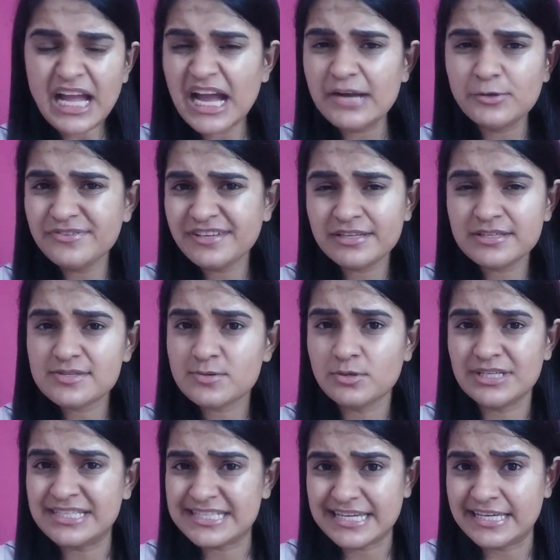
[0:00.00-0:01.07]
I don't think so
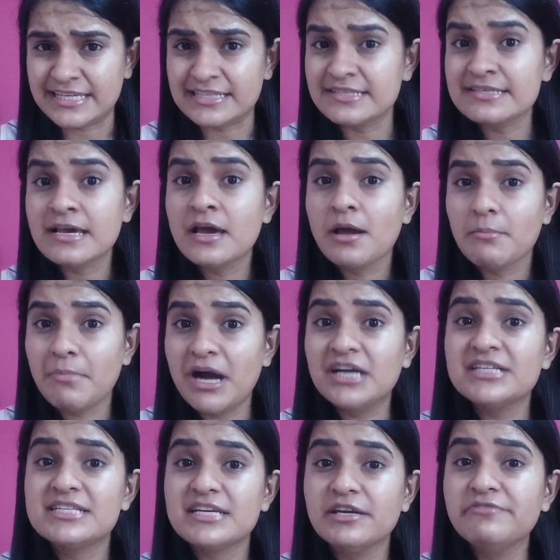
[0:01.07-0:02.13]
it is,
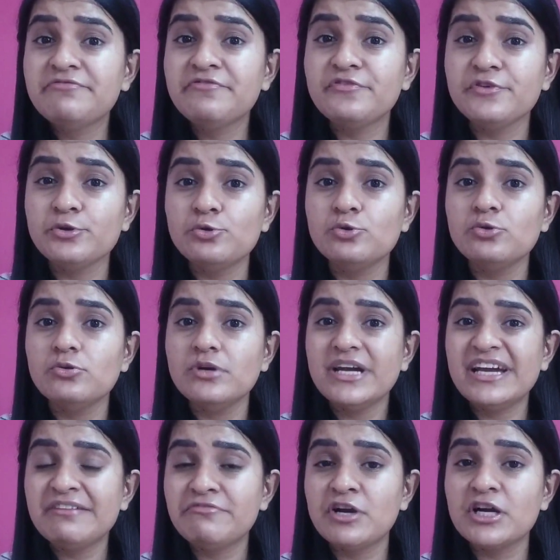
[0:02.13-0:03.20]
but if you
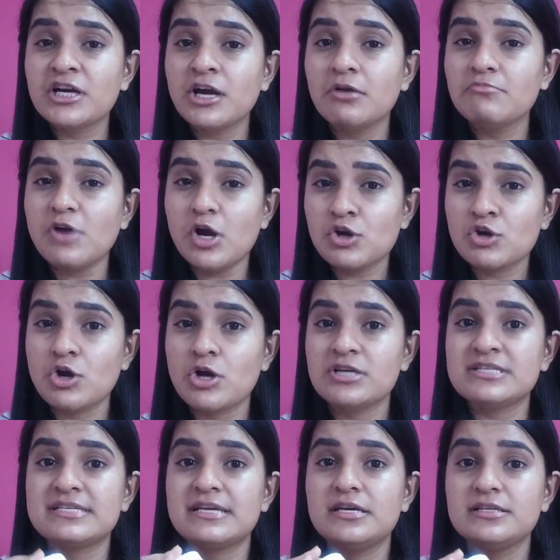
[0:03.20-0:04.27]
ever come
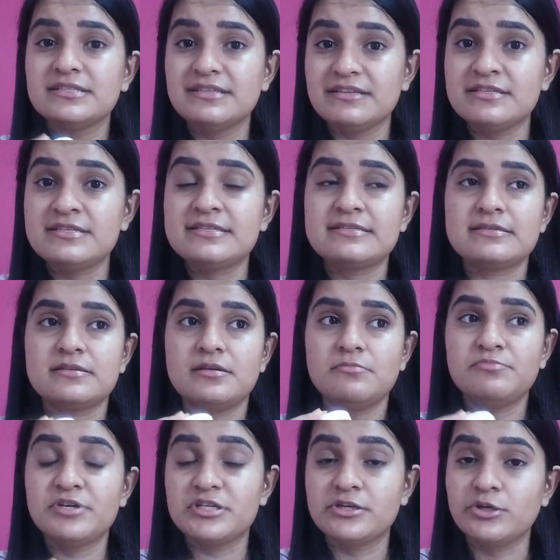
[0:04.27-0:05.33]
across this
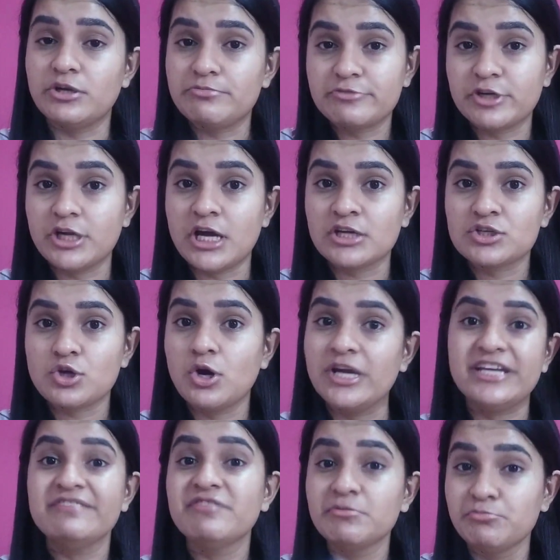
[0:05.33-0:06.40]
particular product or
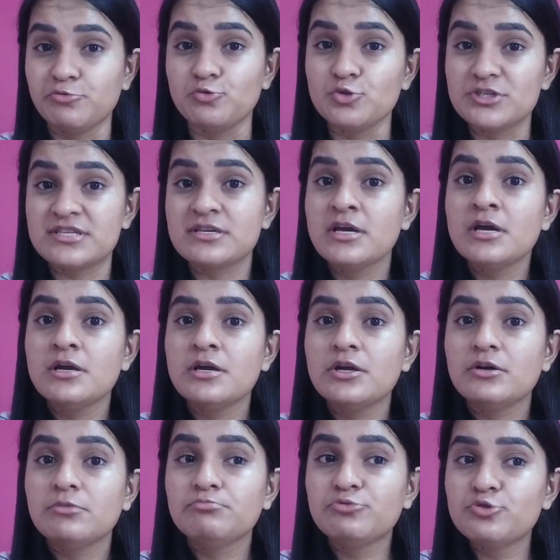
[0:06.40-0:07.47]
even Boots,
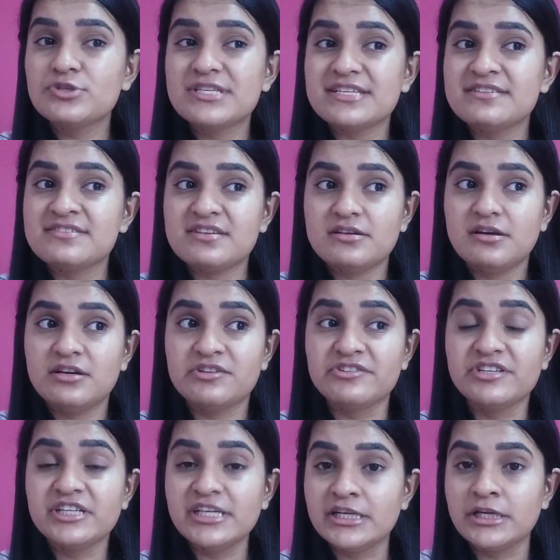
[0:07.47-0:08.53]
Boots is a
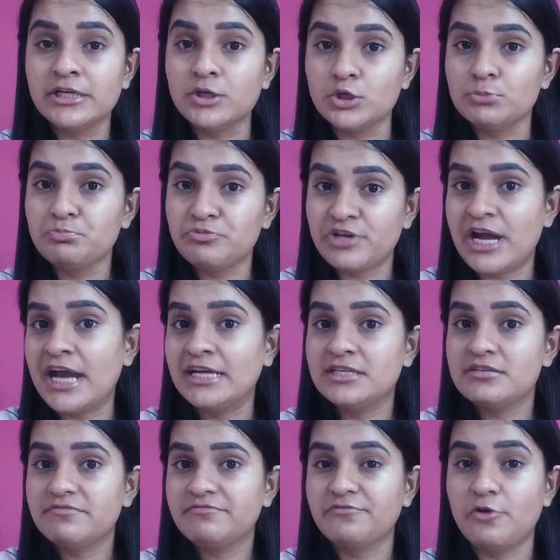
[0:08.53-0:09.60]
really good
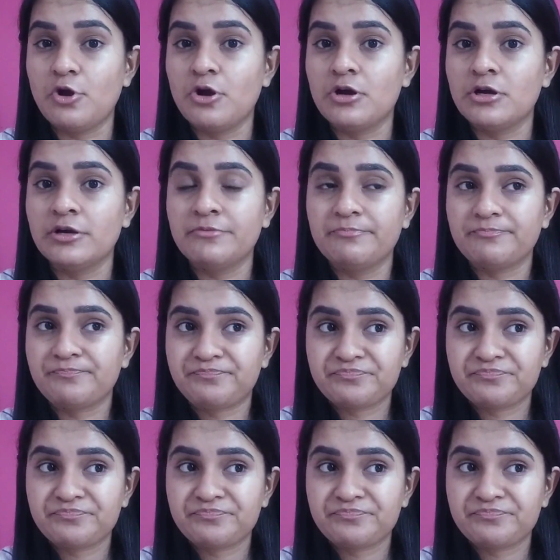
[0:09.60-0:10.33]
brand for